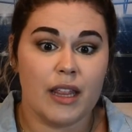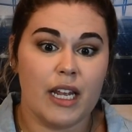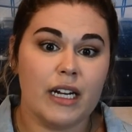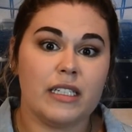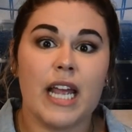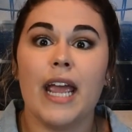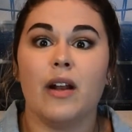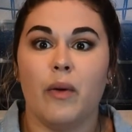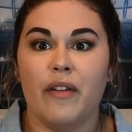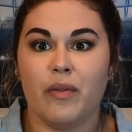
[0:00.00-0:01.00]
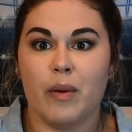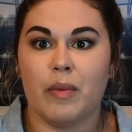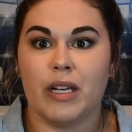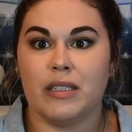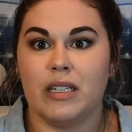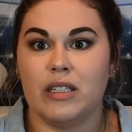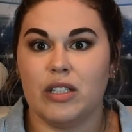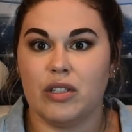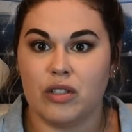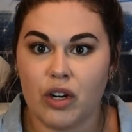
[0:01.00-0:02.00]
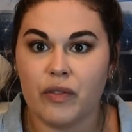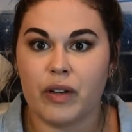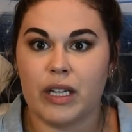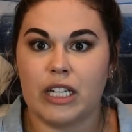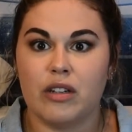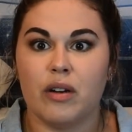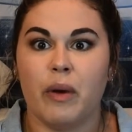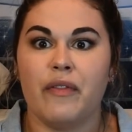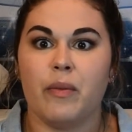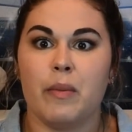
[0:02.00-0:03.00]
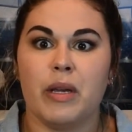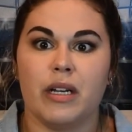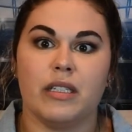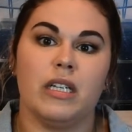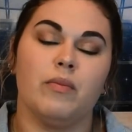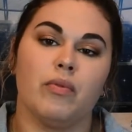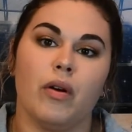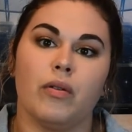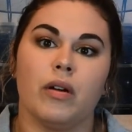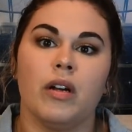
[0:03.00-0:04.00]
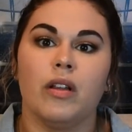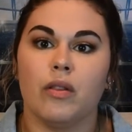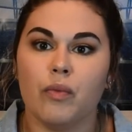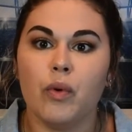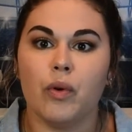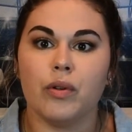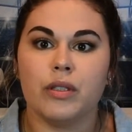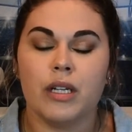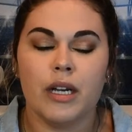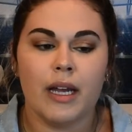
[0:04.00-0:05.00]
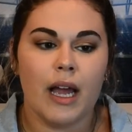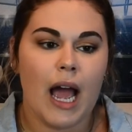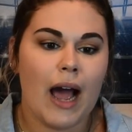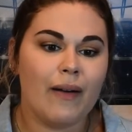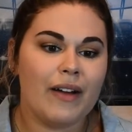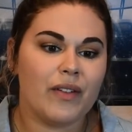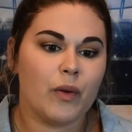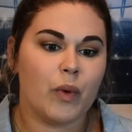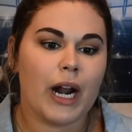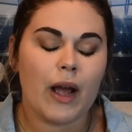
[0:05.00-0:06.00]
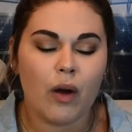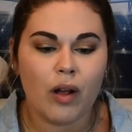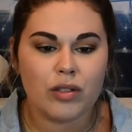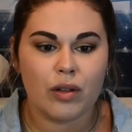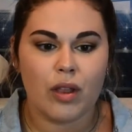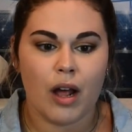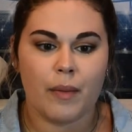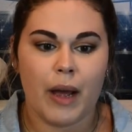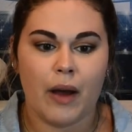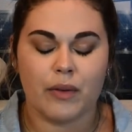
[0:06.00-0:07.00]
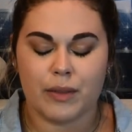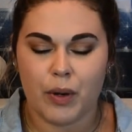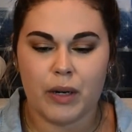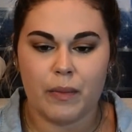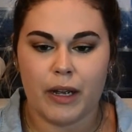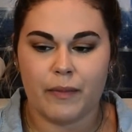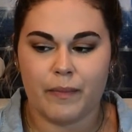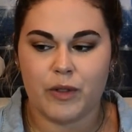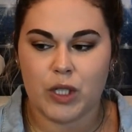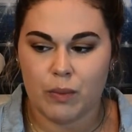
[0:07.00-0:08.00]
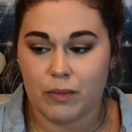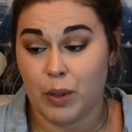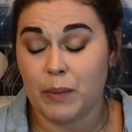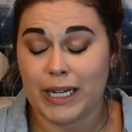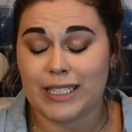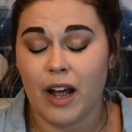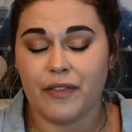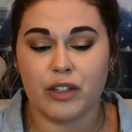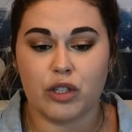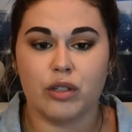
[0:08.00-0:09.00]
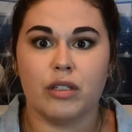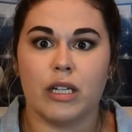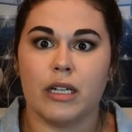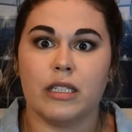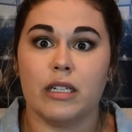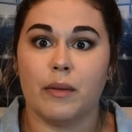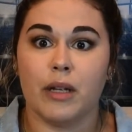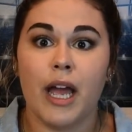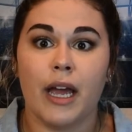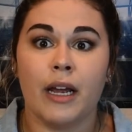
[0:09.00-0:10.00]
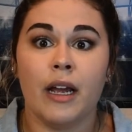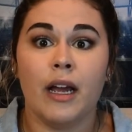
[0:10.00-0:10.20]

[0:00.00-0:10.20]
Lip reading: they didn't take it away from him because he didn't deserve it. They took it away from him because he broke the rules. However, what I also thought about was putting myself in the shoes of the NCAA,